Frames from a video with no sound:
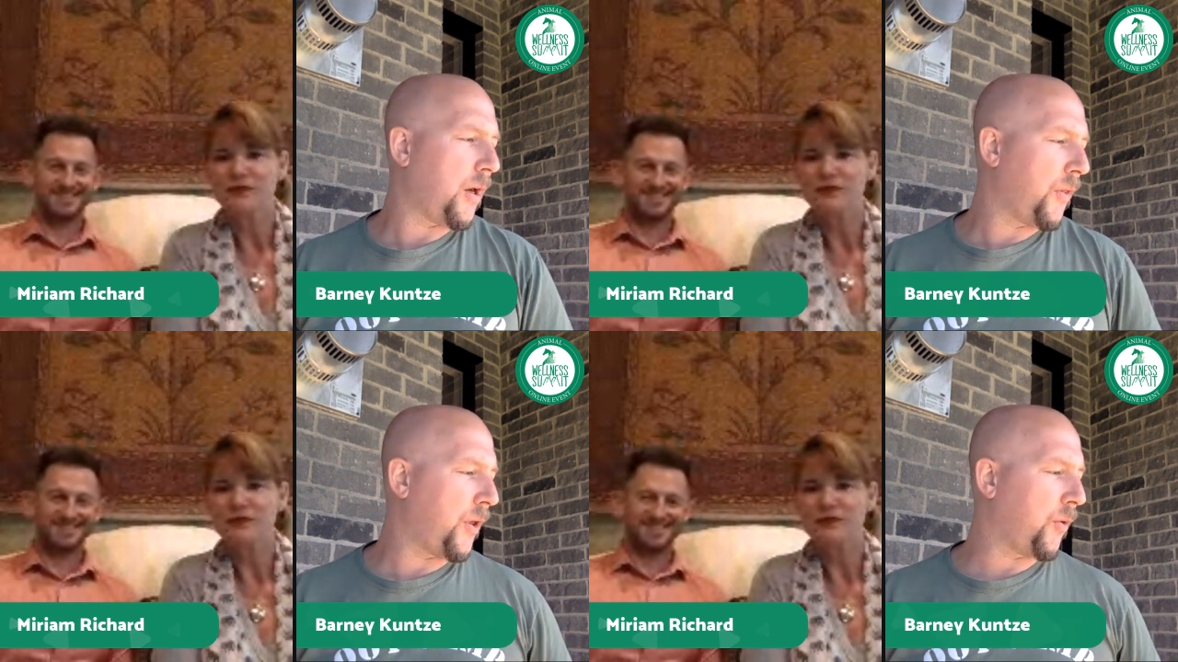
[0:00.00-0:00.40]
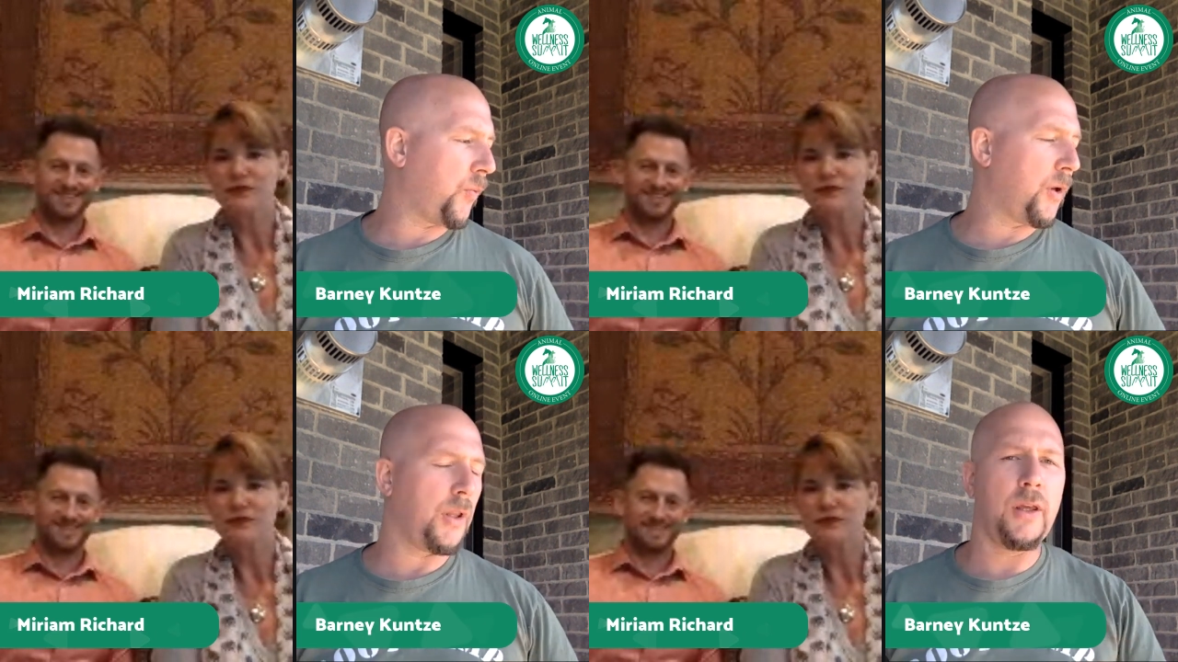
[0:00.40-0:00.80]
Speaker 1: be, I think,
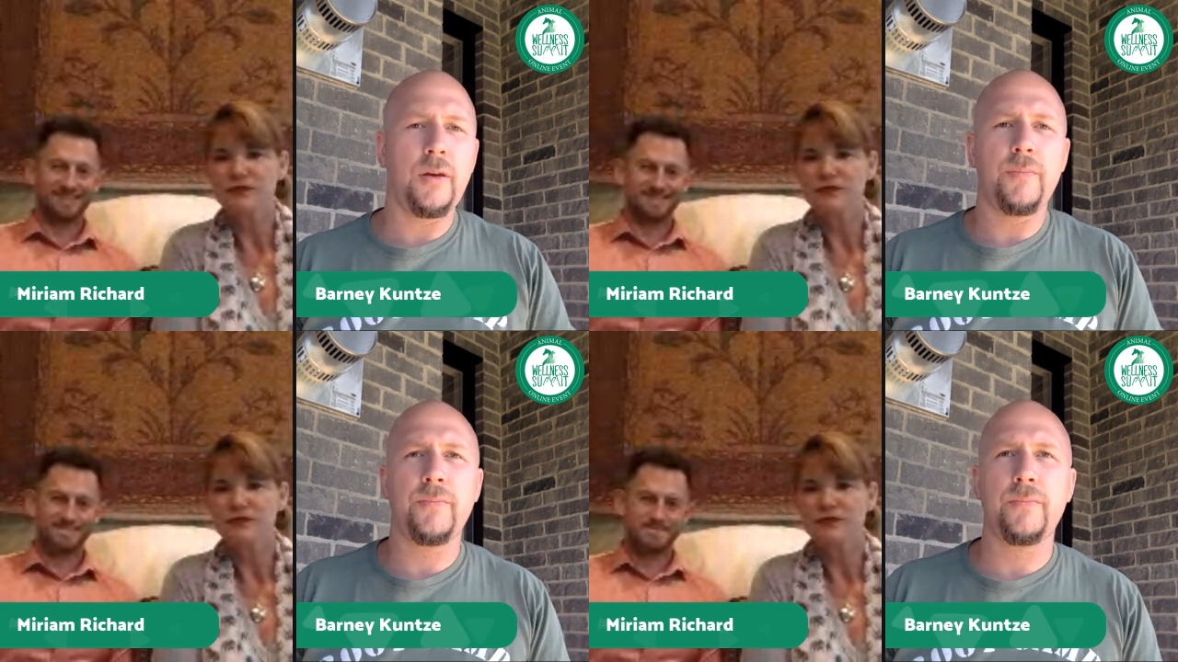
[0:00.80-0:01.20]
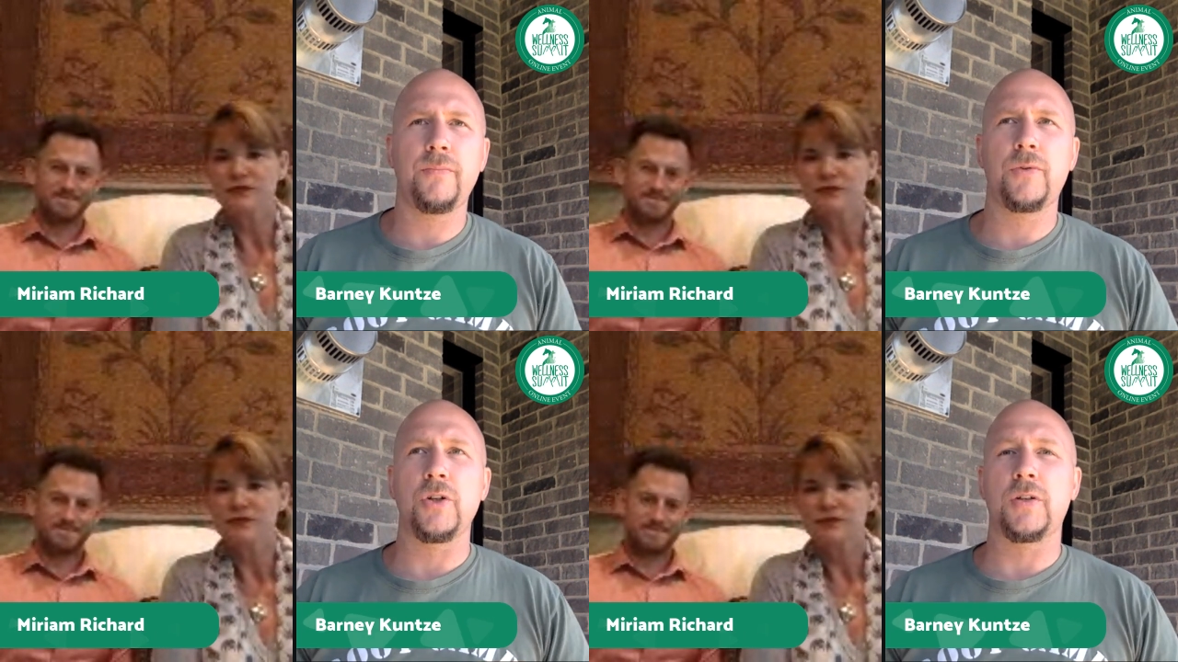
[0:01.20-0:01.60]
really
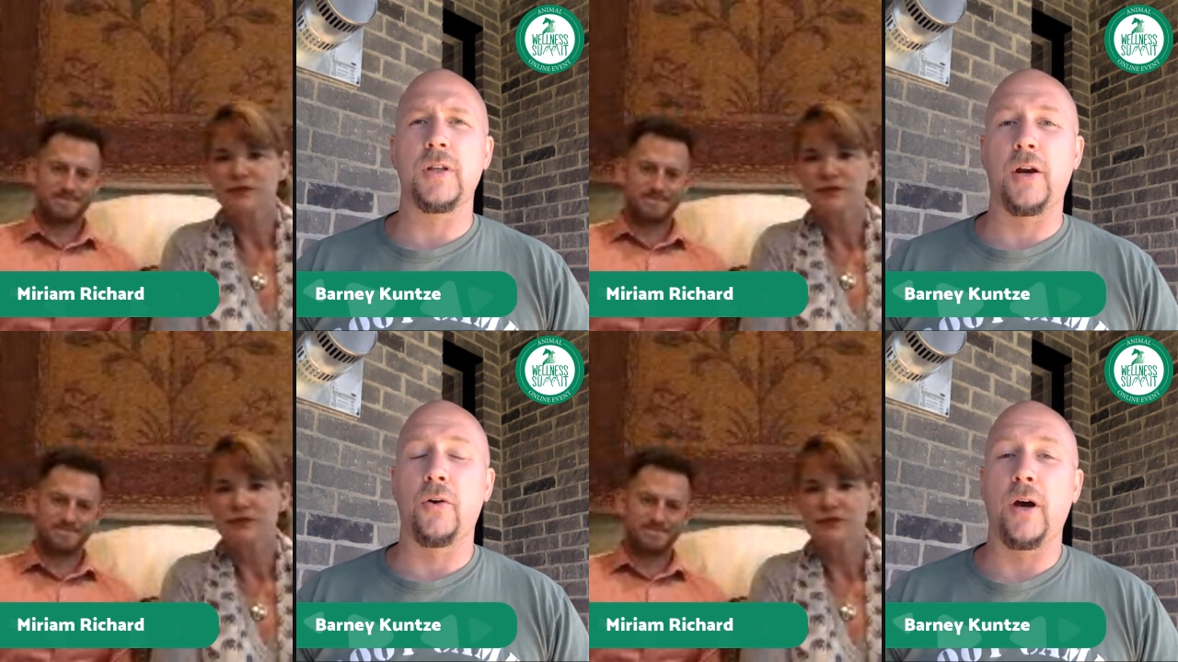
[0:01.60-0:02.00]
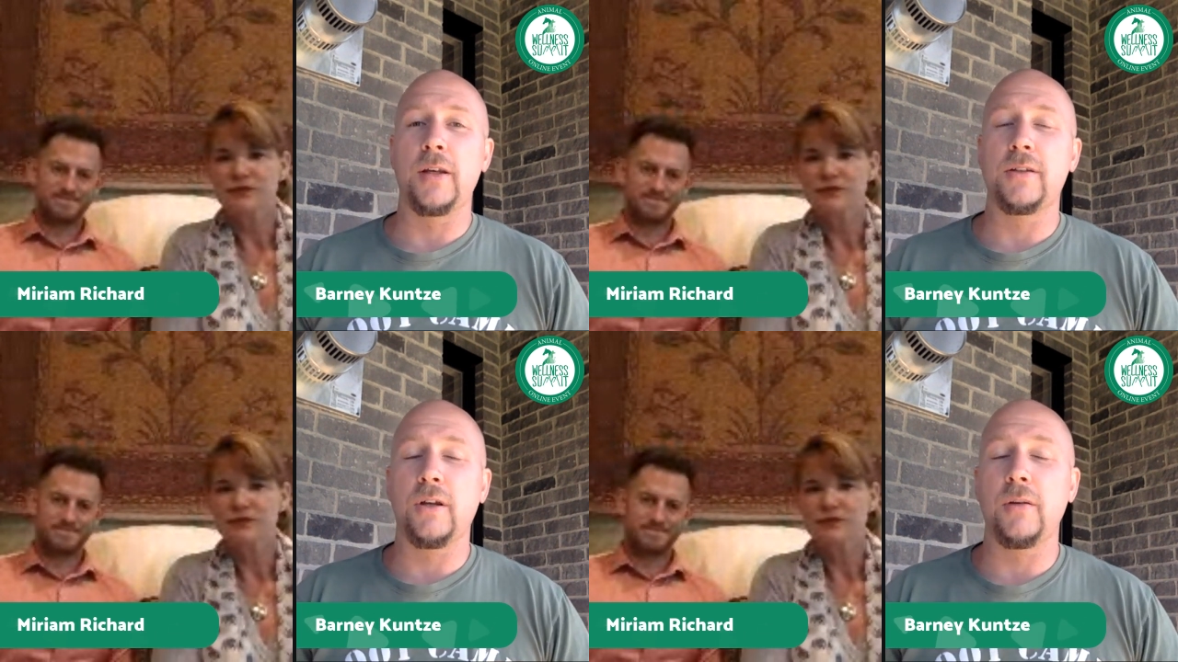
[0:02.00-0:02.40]
just, I don't know,
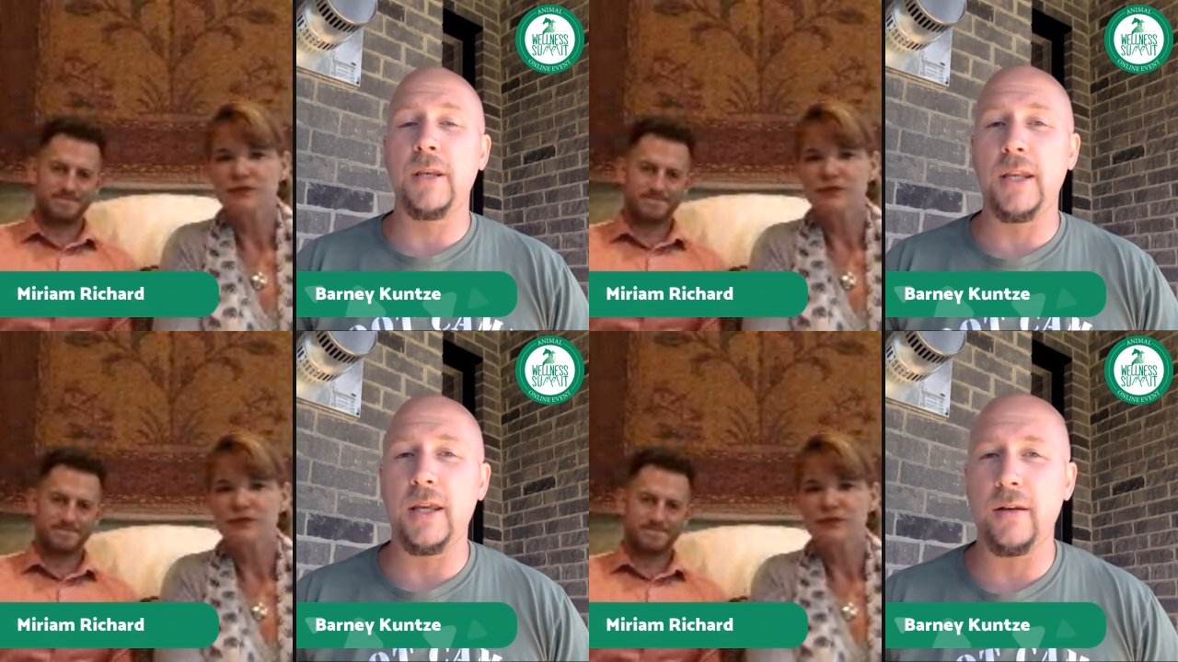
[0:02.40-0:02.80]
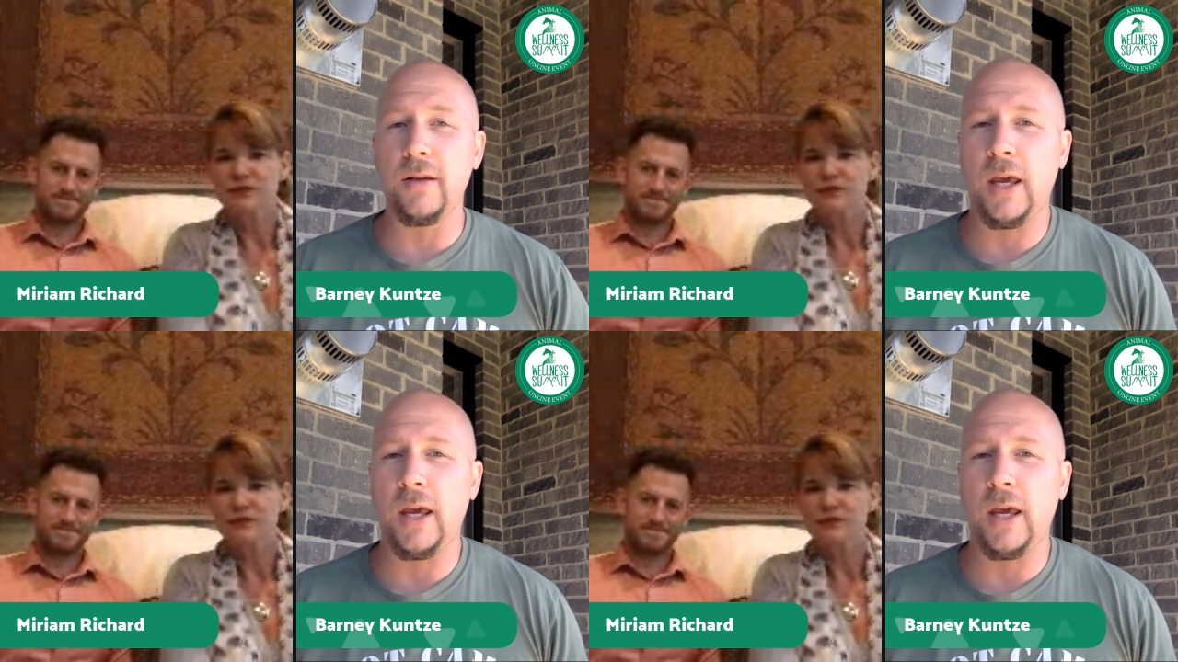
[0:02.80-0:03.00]
it's going to be neat.